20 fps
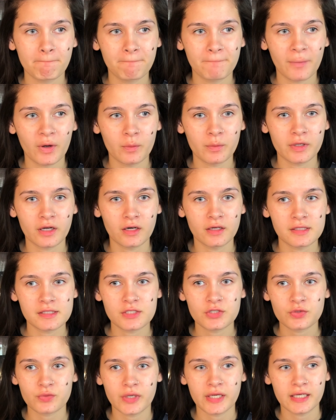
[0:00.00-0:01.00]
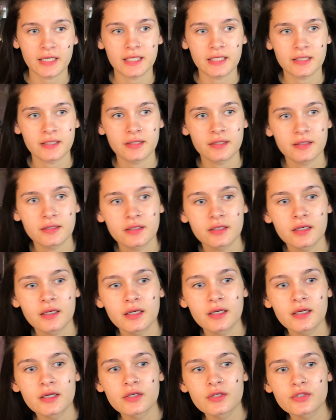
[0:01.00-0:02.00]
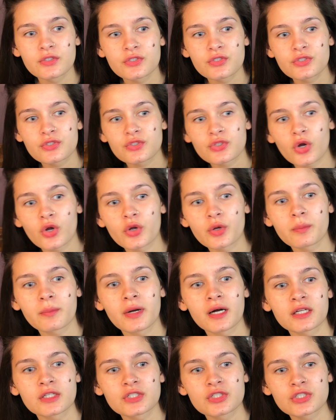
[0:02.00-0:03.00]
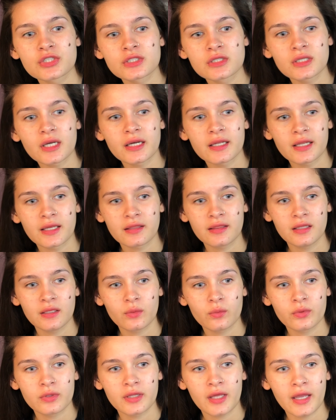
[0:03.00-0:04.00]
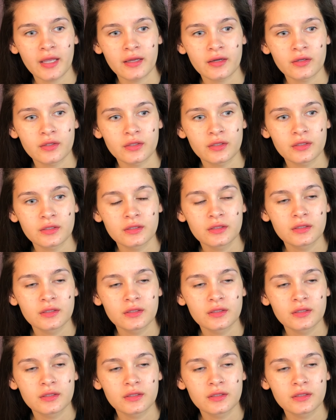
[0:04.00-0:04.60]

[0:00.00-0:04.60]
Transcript: Oh my god, it's raining so much, and I think with hail.